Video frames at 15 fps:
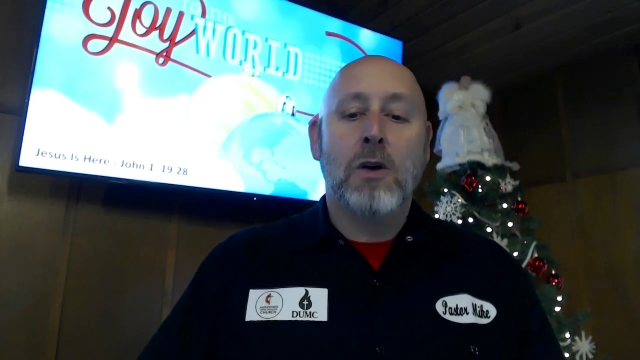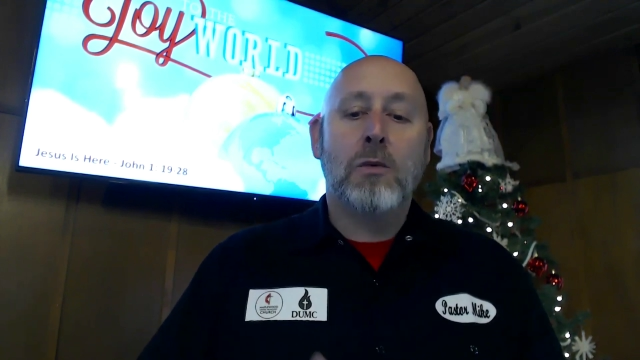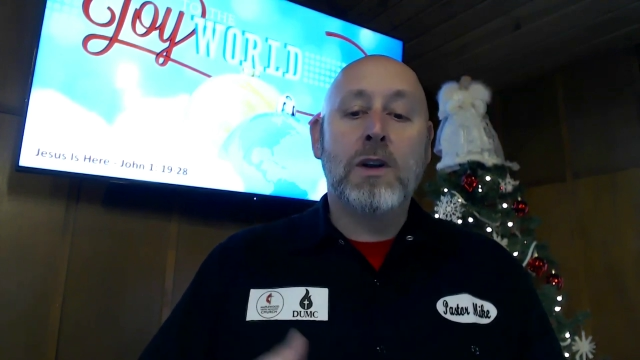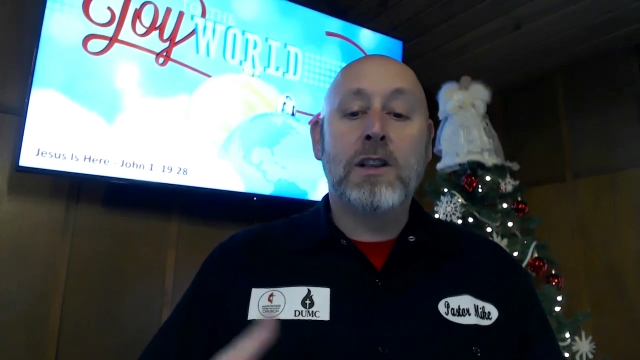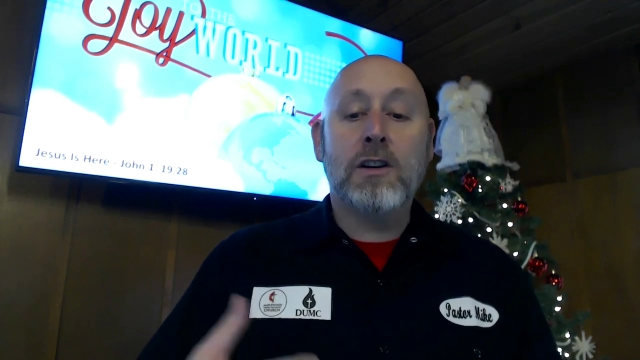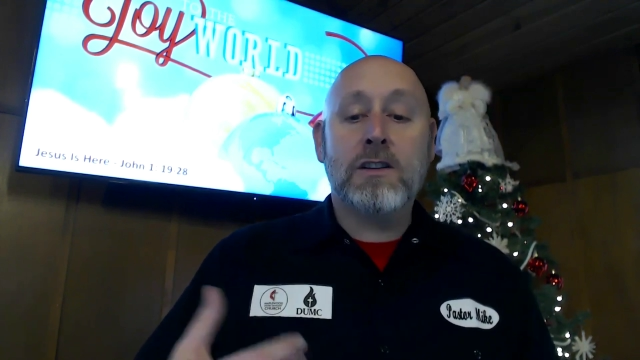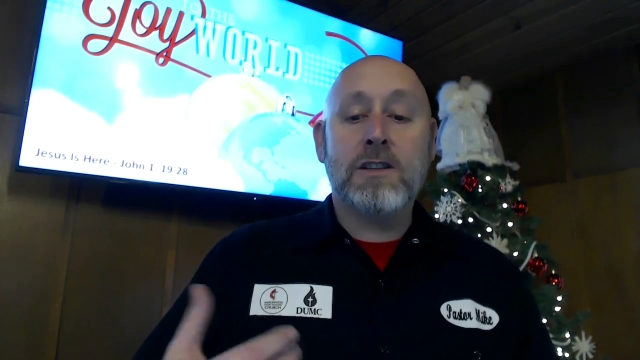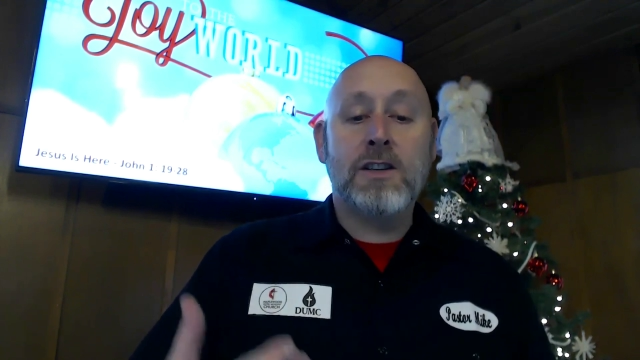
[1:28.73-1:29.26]
we
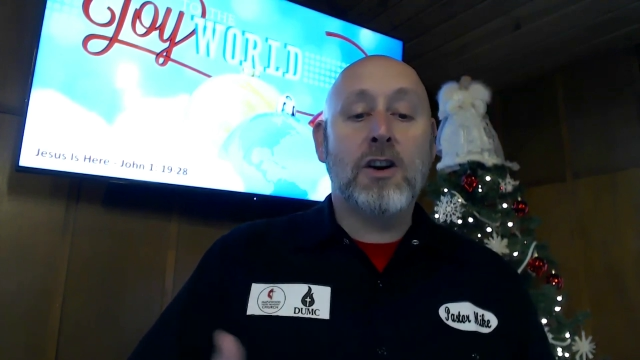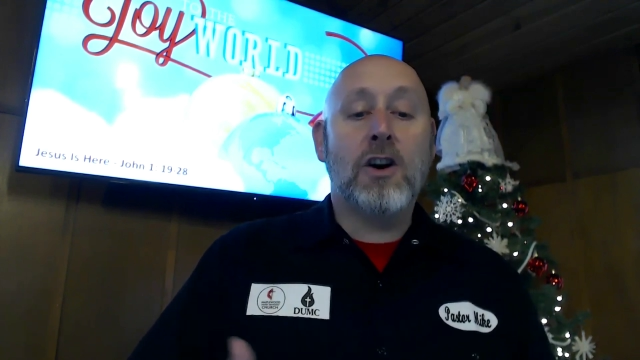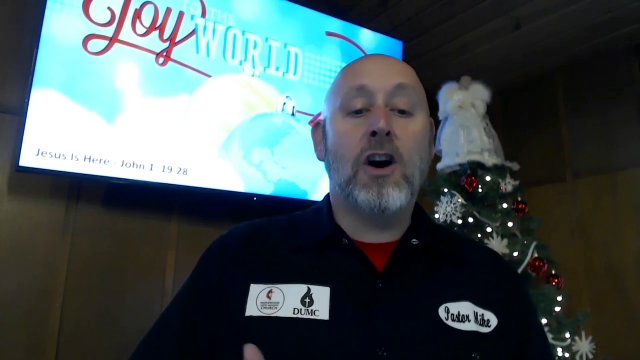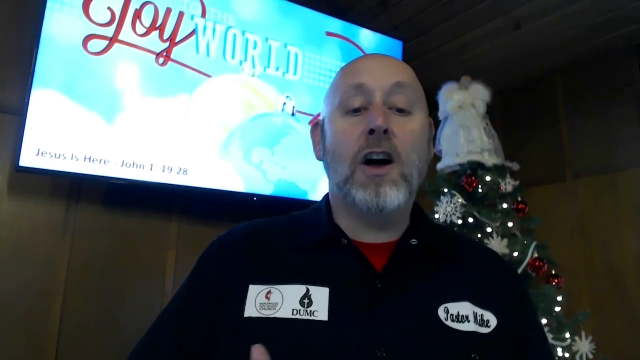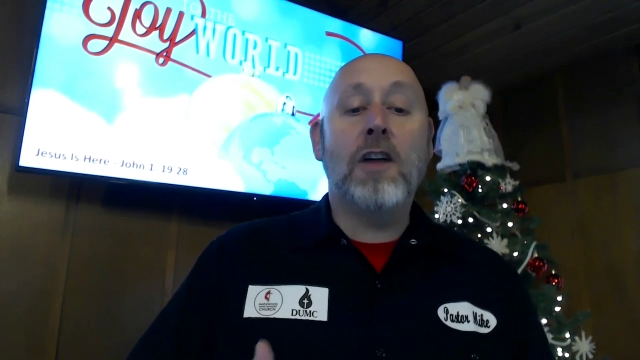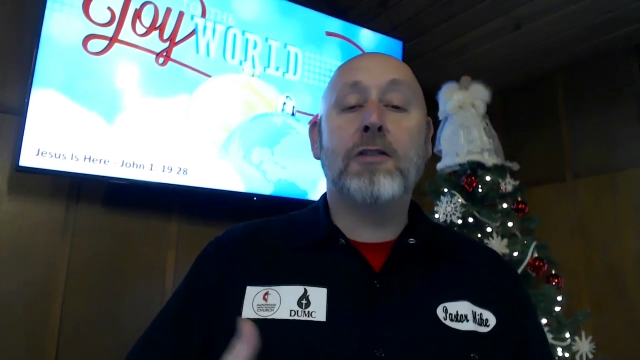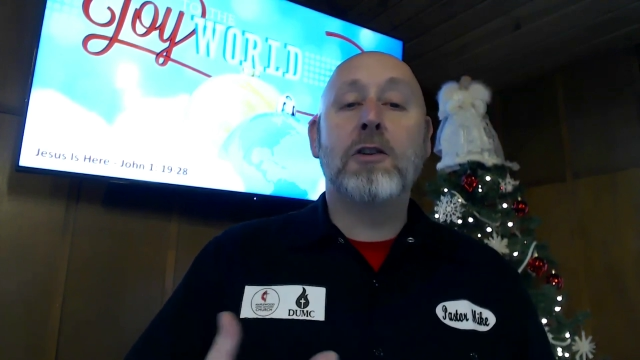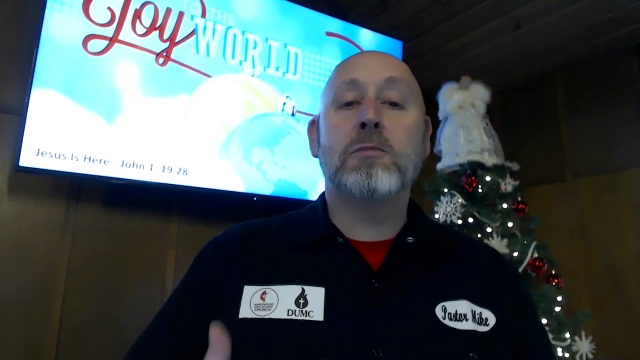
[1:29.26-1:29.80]
look to the
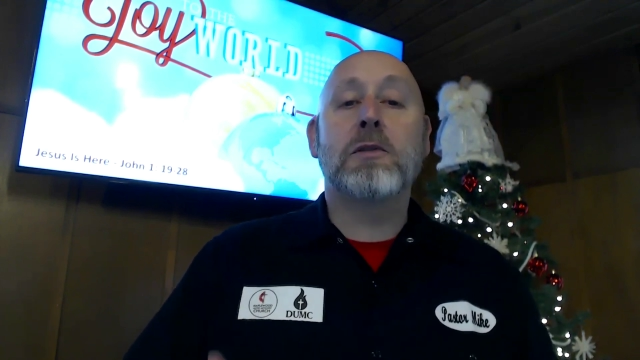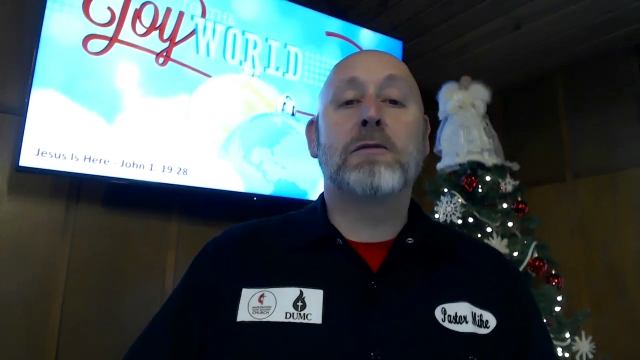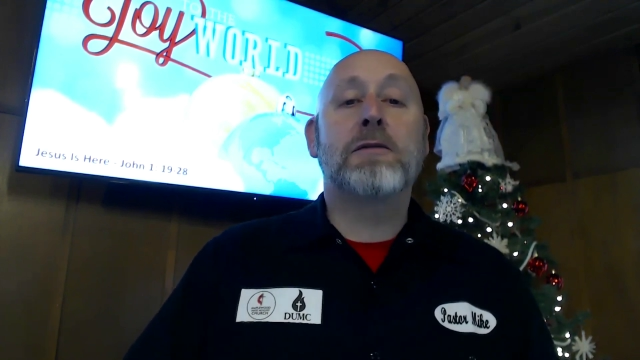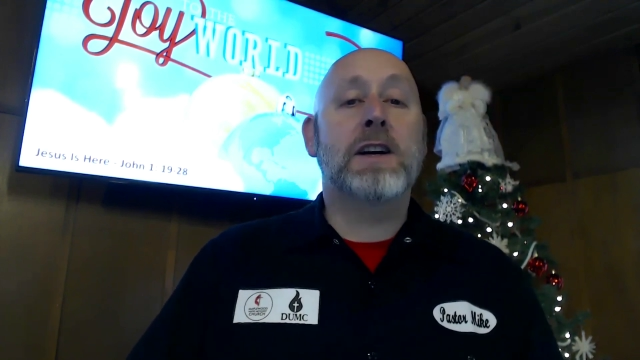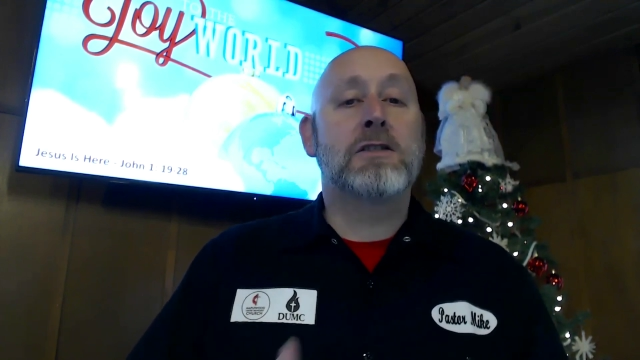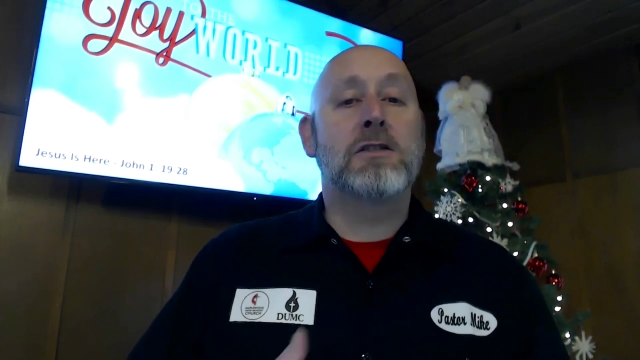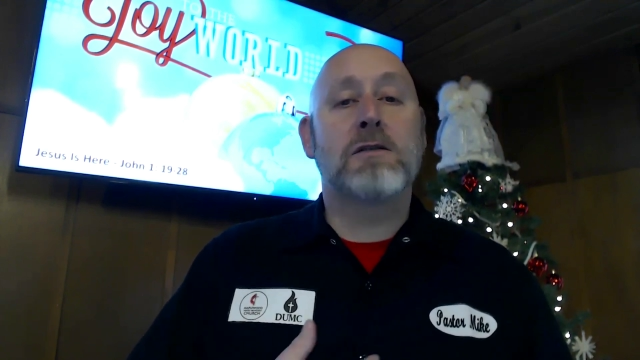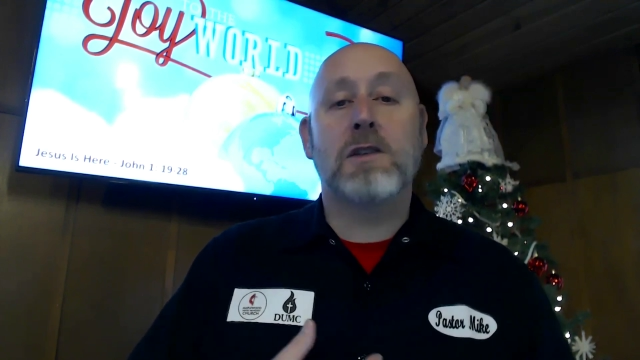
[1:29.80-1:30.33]
author and
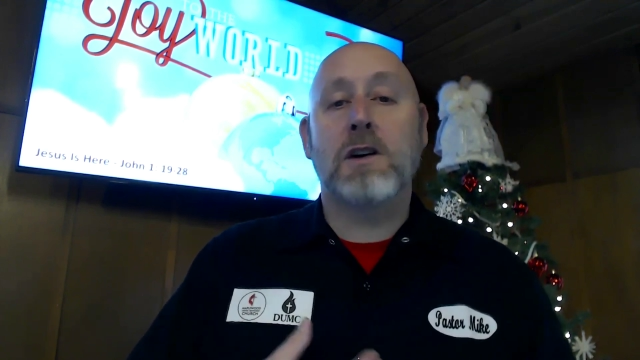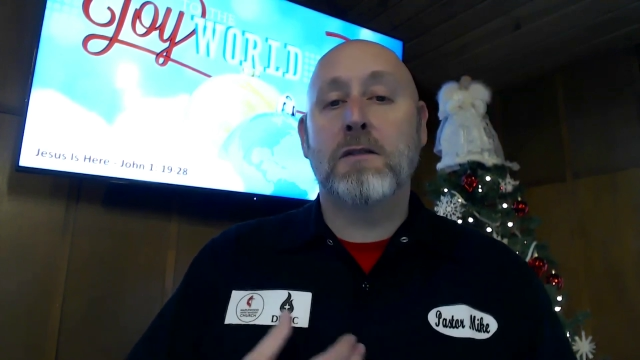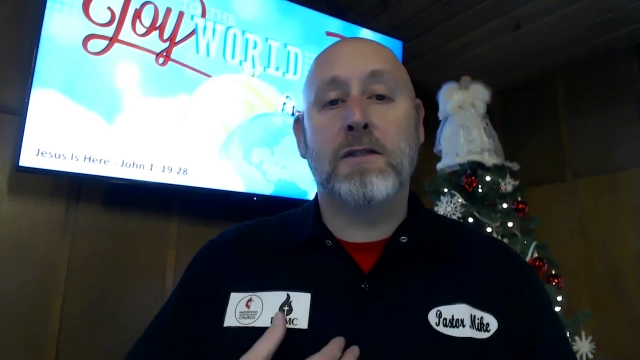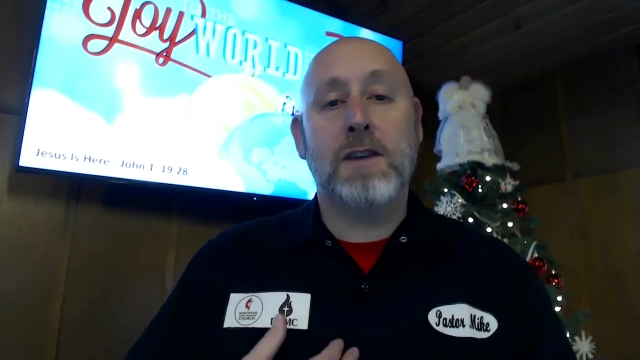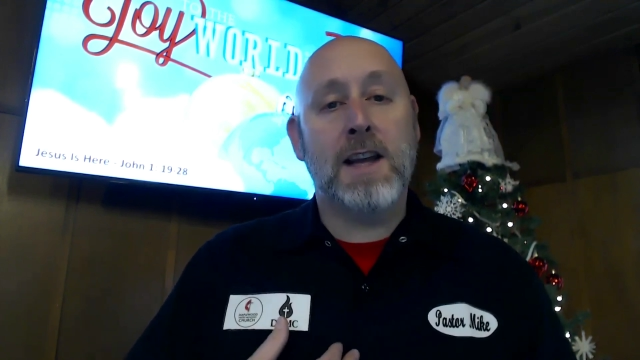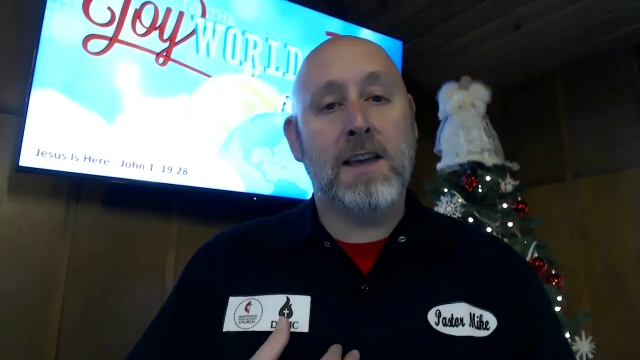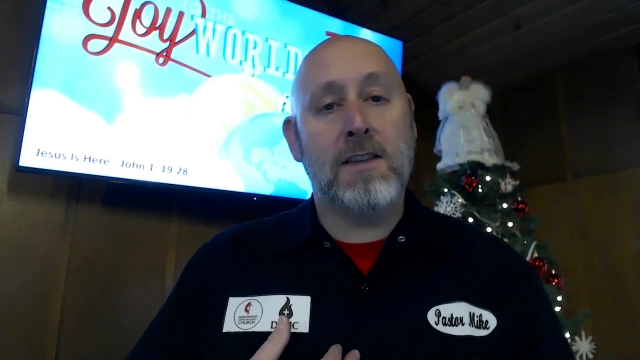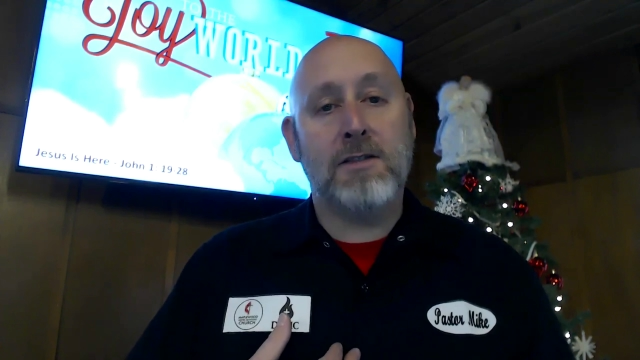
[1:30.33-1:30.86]
perfecter of our
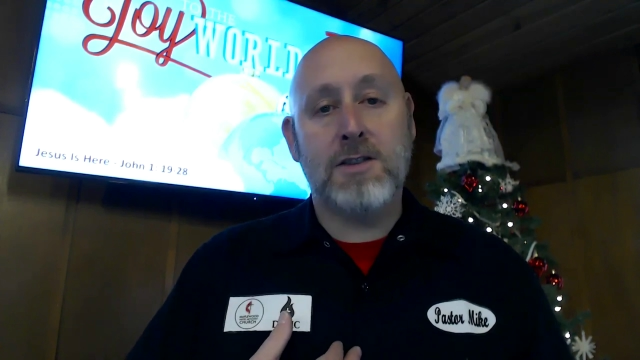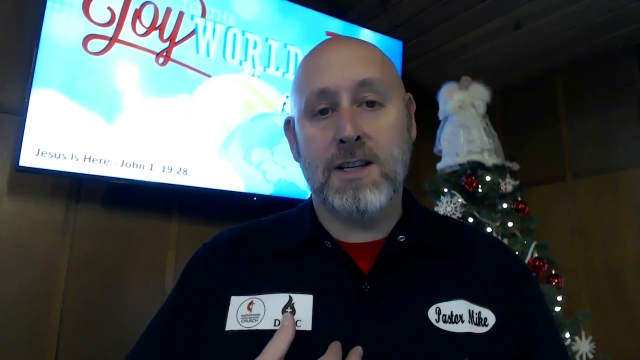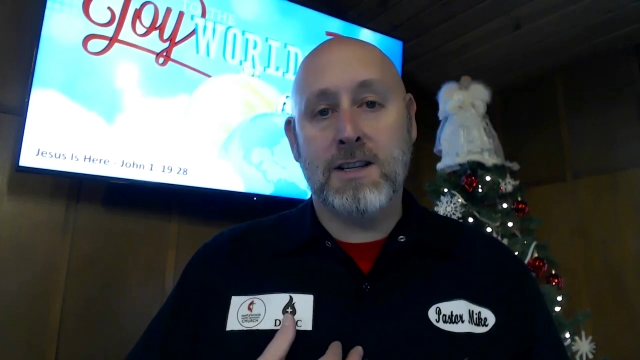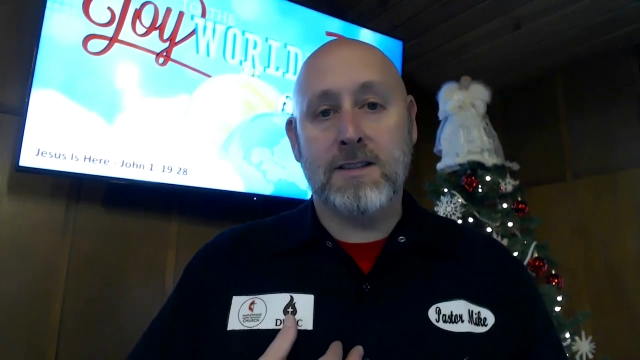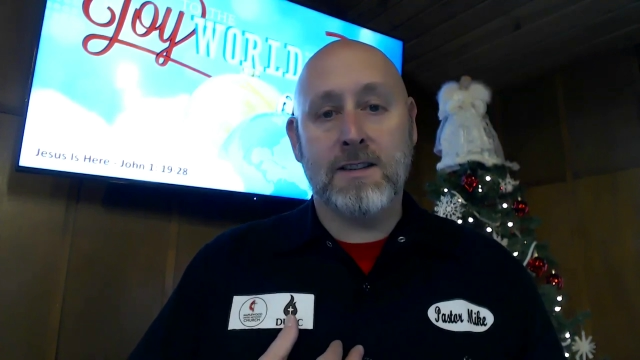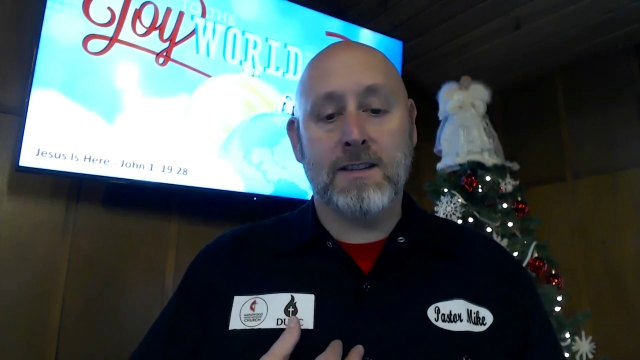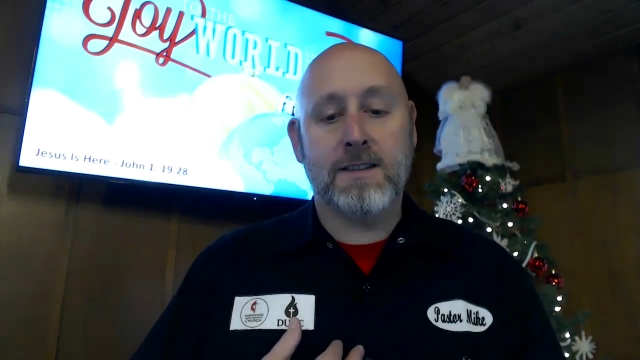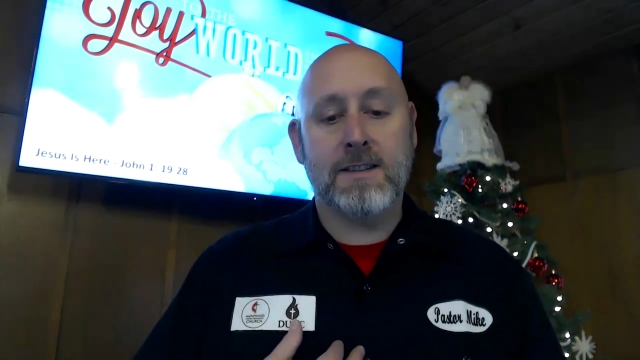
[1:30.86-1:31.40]
faith,
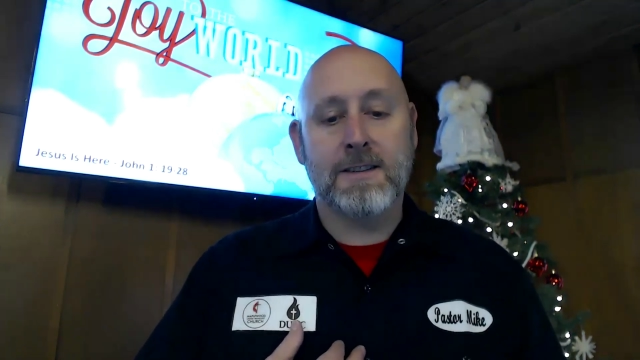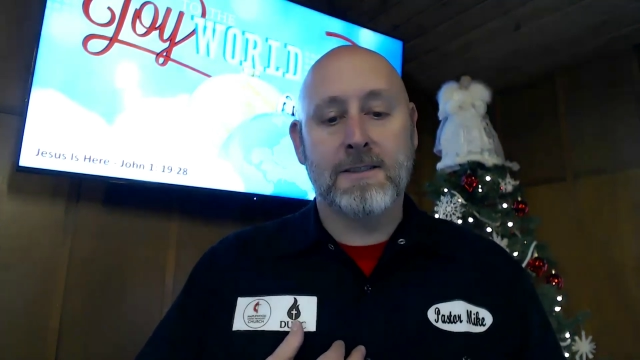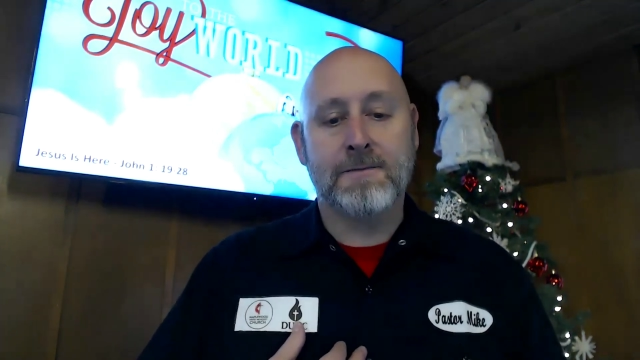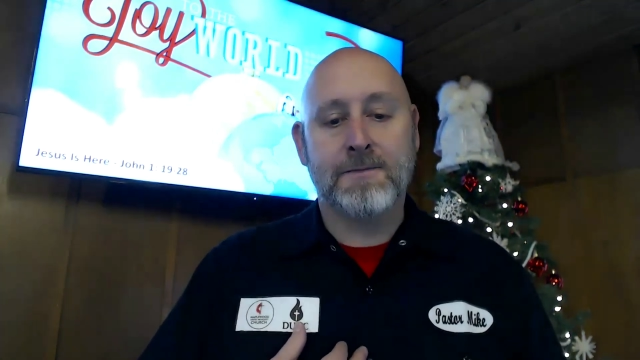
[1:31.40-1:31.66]
Jesus.